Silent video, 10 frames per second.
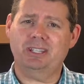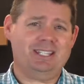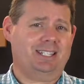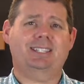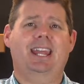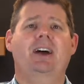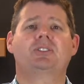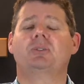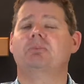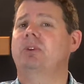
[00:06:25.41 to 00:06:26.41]
This isn't how
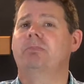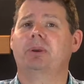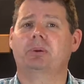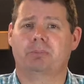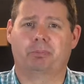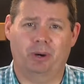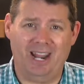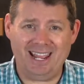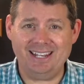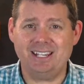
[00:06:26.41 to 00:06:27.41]
you build a
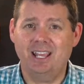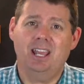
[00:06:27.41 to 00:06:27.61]
brand.